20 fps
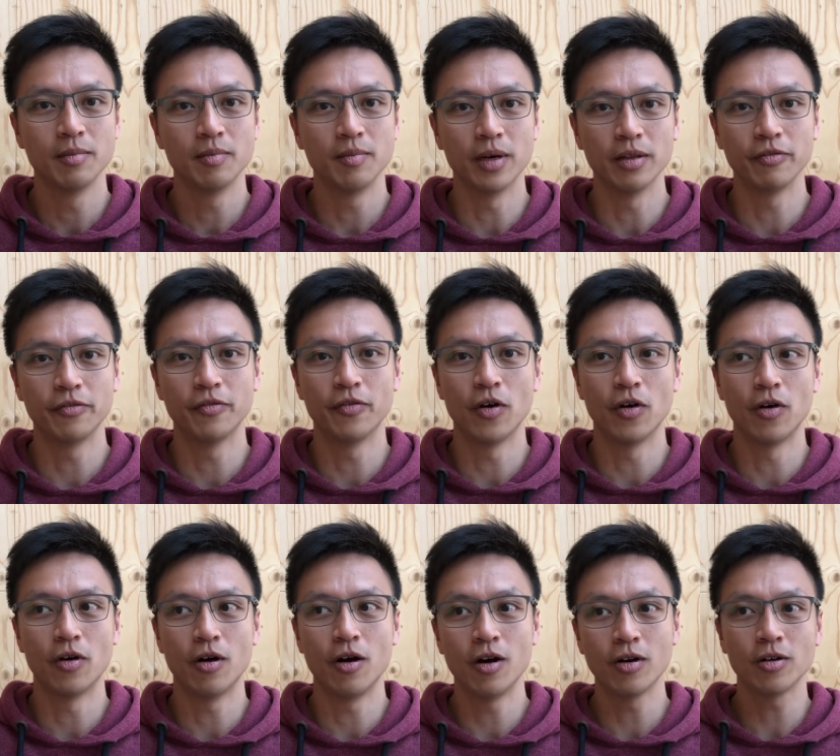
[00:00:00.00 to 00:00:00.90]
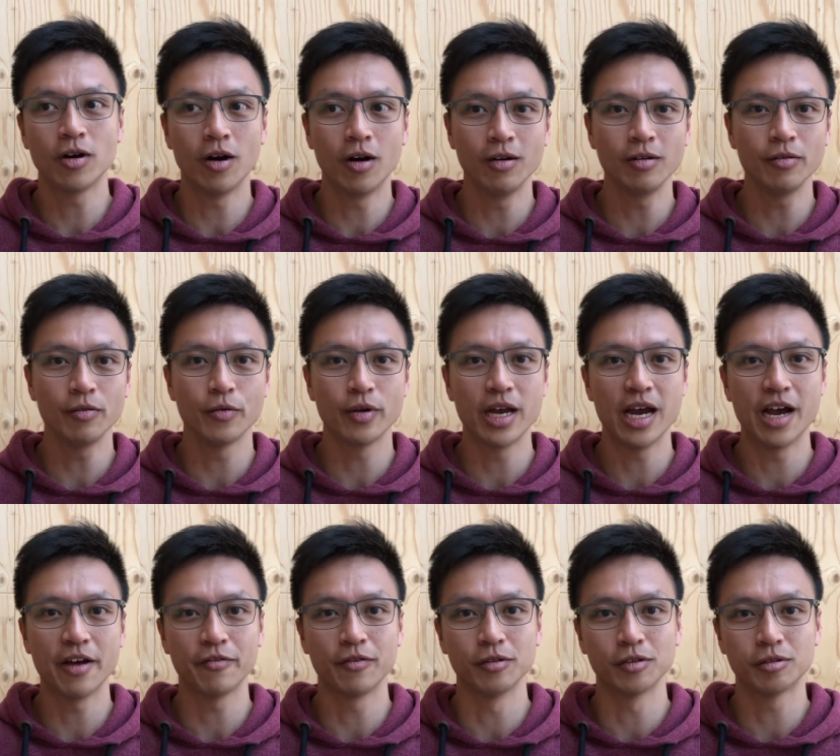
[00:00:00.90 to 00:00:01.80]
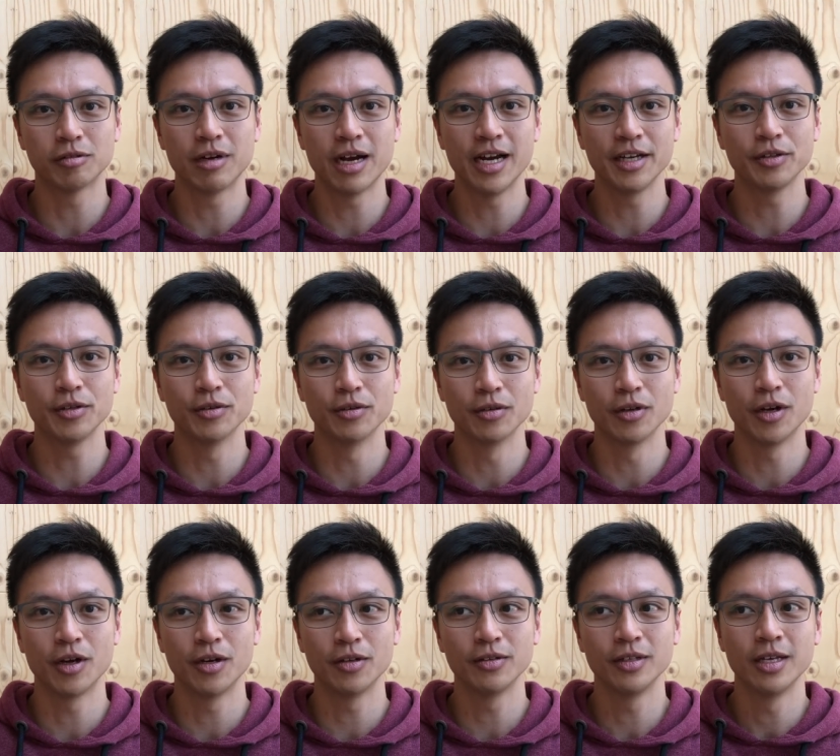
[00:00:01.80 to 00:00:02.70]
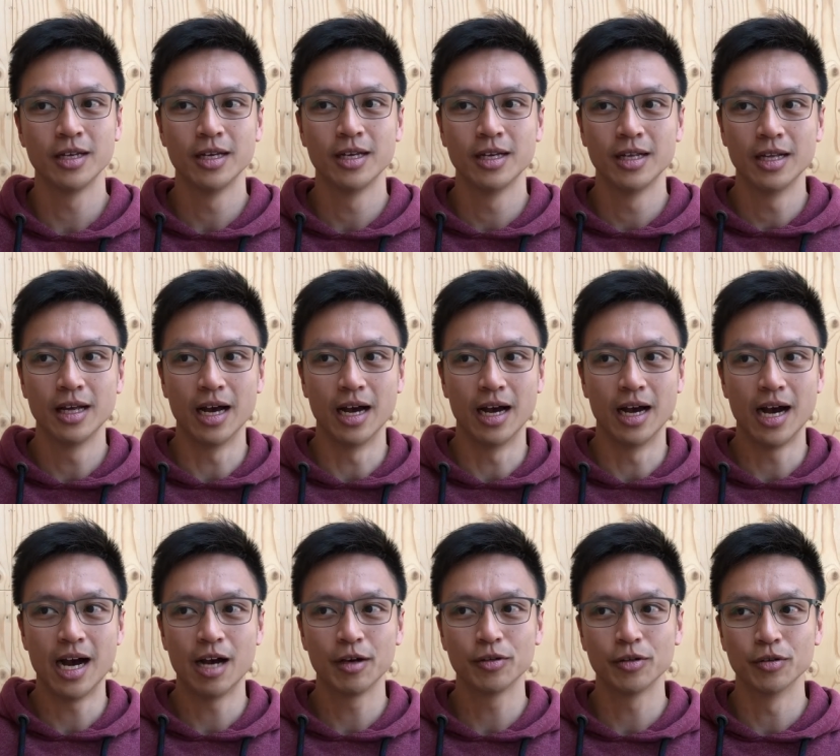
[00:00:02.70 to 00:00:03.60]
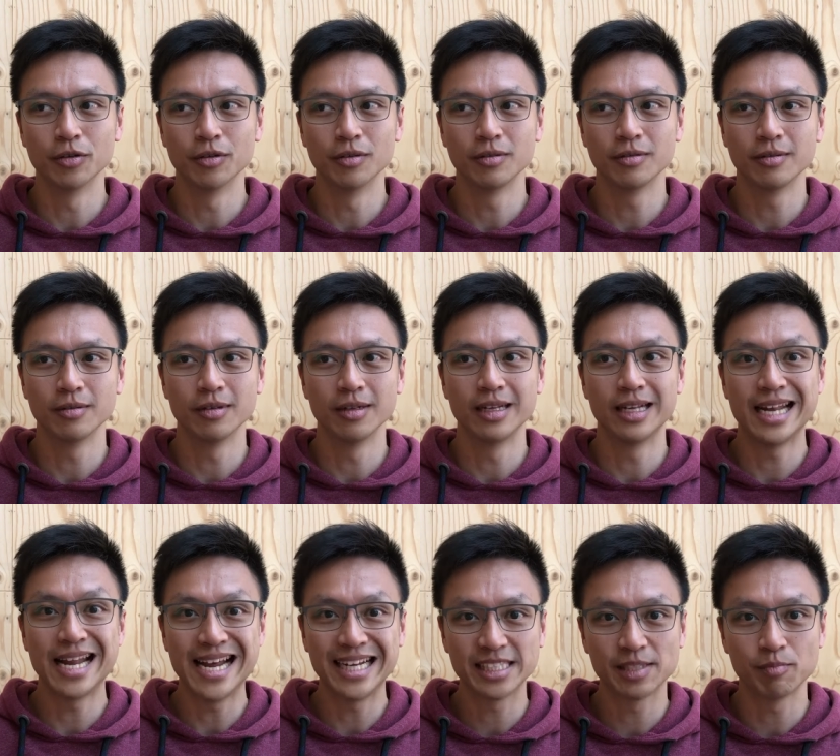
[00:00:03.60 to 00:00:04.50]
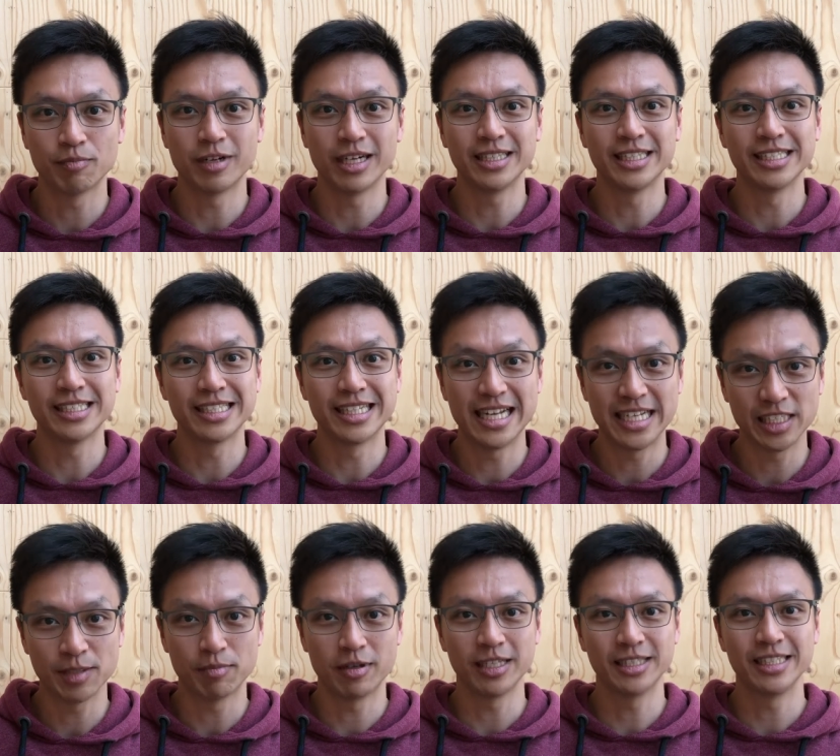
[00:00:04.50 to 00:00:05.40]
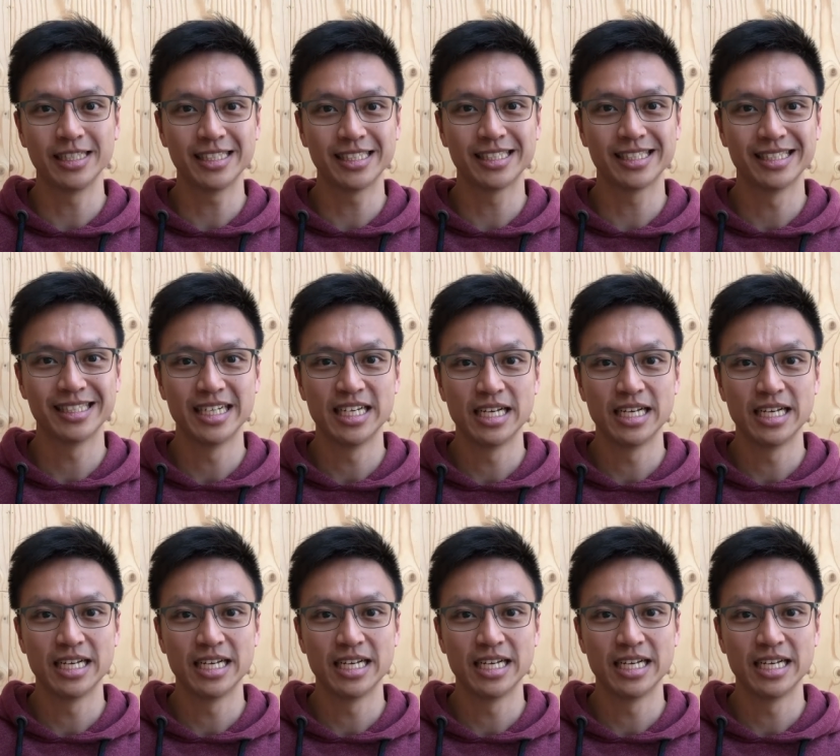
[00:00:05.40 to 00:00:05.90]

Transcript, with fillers: But for Hong Kong, we have to try to learn uh, how to less practice, less practice.